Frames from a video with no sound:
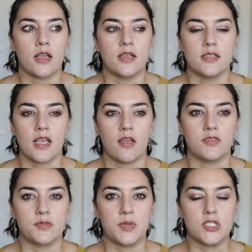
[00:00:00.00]
because
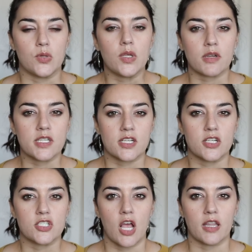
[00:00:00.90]
I've been doing
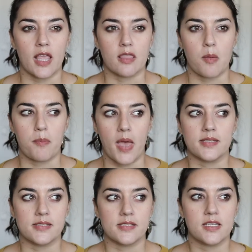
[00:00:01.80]
research on like the
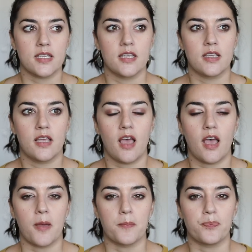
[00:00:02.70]
best
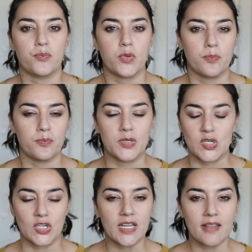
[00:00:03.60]
um,
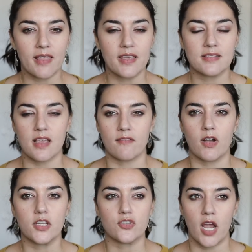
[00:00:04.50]
maternity leggings. I've
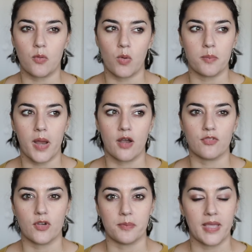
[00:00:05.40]
already tried one pair
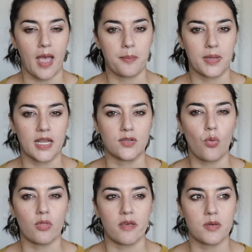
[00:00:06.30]
from Gap and I
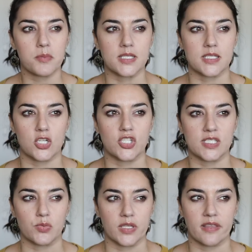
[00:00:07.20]
don't love them because they're
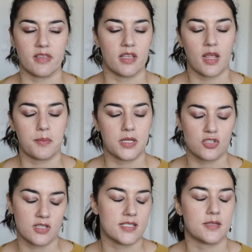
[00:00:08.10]
just really thin. I
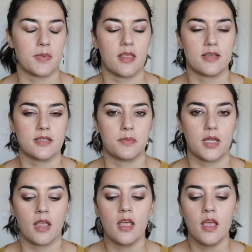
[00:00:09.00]
mentioned this in my last
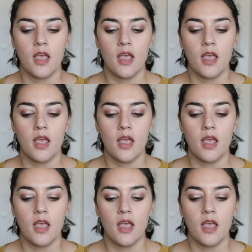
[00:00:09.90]
update.